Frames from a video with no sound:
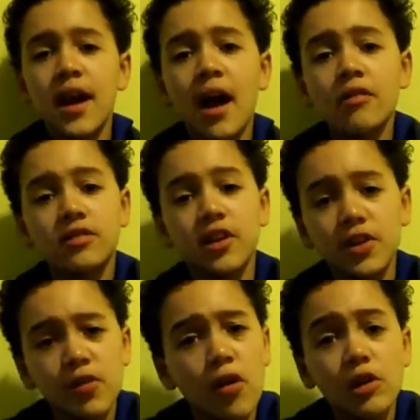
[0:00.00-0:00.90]
I'll tell
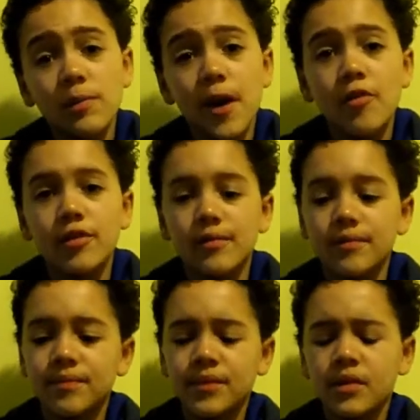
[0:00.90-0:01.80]
you all about him.
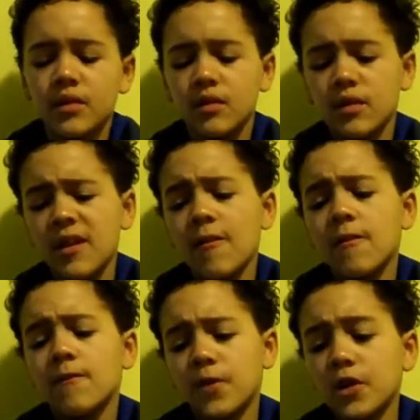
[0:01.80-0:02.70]

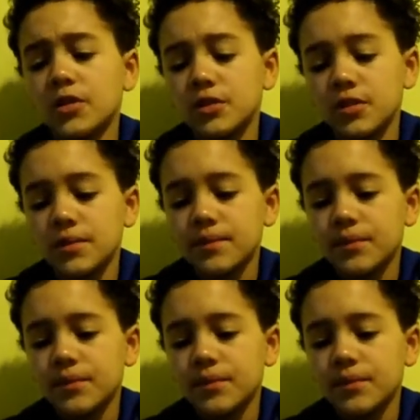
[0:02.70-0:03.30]
First,